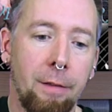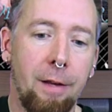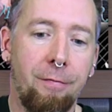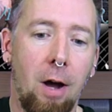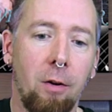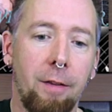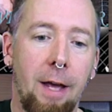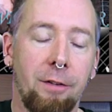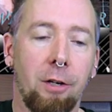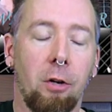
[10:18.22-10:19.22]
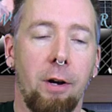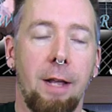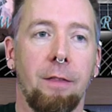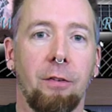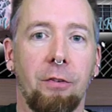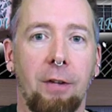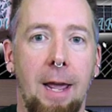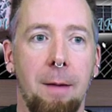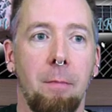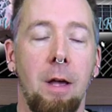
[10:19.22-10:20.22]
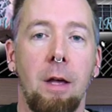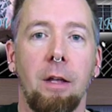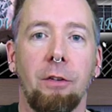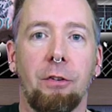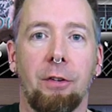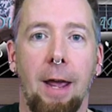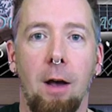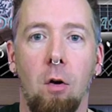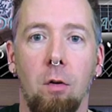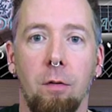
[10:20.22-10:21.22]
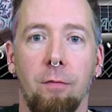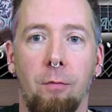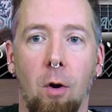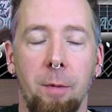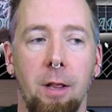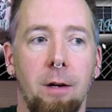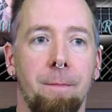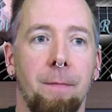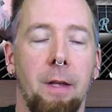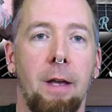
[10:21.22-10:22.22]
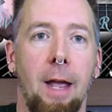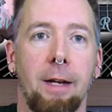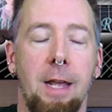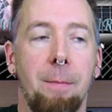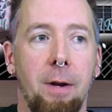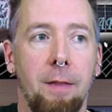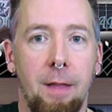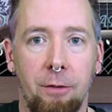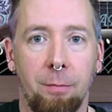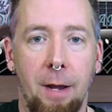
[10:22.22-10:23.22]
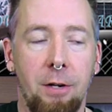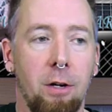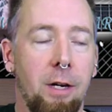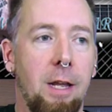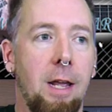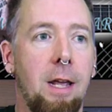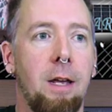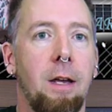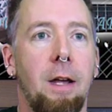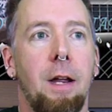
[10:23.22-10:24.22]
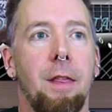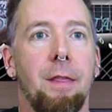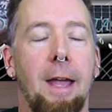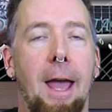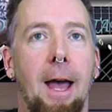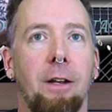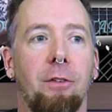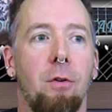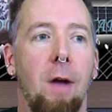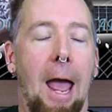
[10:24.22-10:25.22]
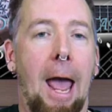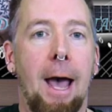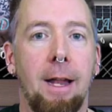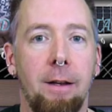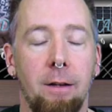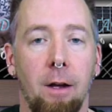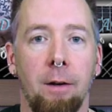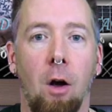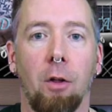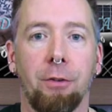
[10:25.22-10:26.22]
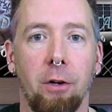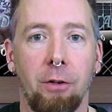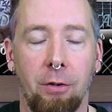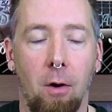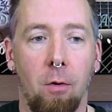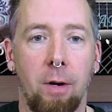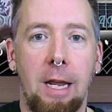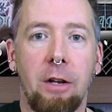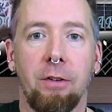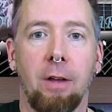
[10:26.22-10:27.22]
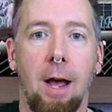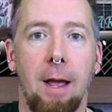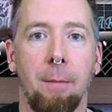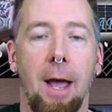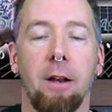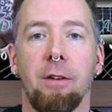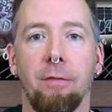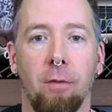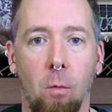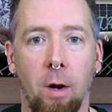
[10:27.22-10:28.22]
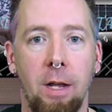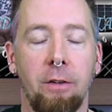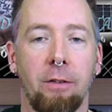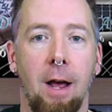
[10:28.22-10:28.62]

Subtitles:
they found that to create the same scale formula and keep it in its major key, they had to add an altered tone each time, add a different one each